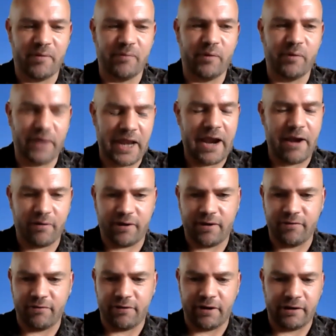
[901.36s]
but we're now
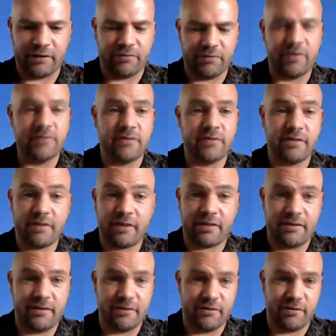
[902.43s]
covering
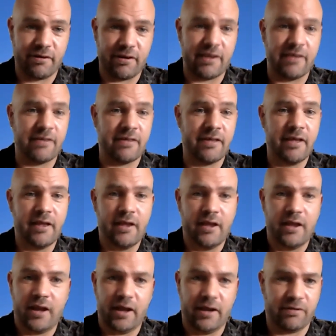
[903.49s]
360 degrees
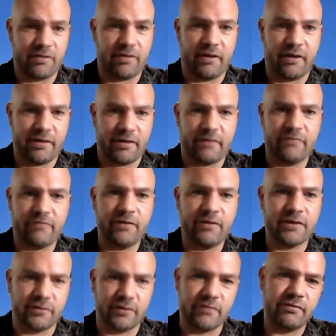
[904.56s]
and sizing
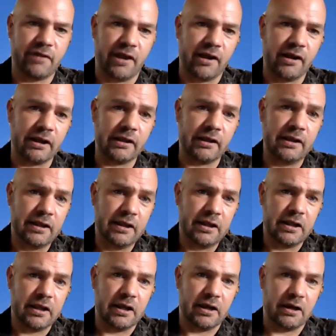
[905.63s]
fish on the fly
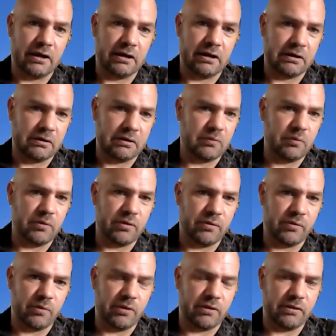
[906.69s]
uh, with,
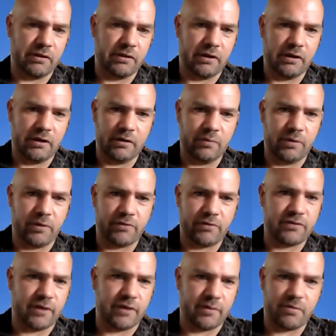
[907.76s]
with uh,
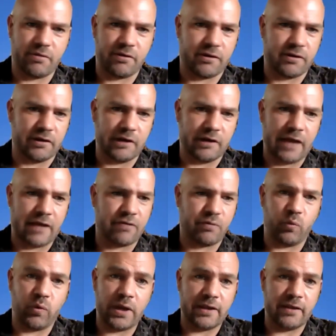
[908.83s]
prototypes that can last
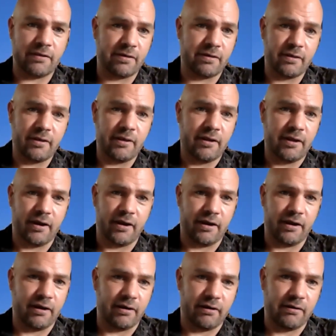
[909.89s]
weeks.
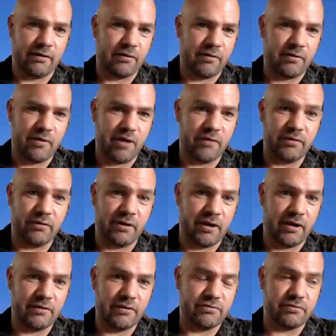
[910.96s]
Uh, and,
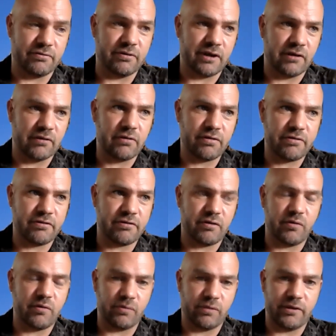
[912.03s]
and, you know,
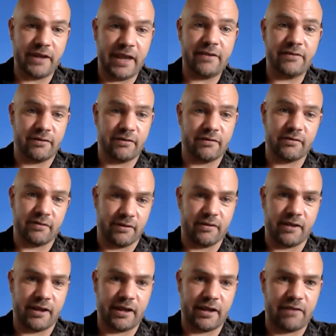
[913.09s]
considering the data
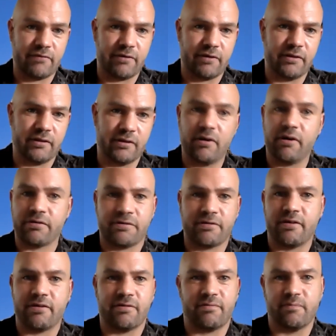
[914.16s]
that they're gathering, the
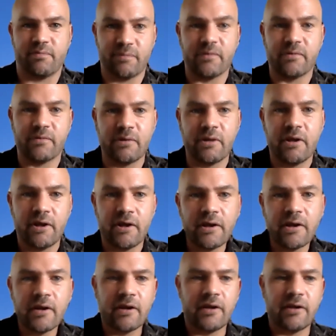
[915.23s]
cost is,
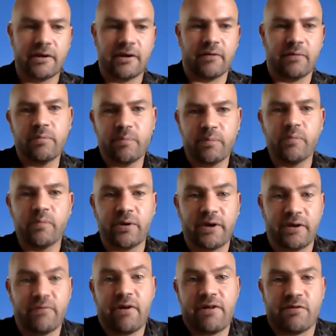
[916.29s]
you know,
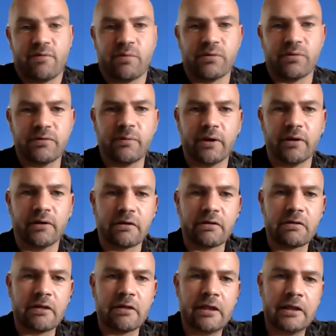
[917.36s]
pretty reasonable to be
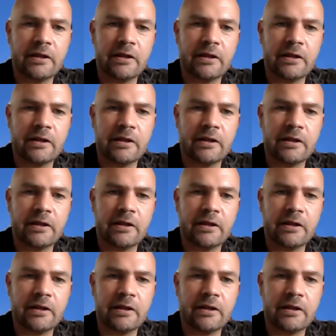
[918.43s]
honest.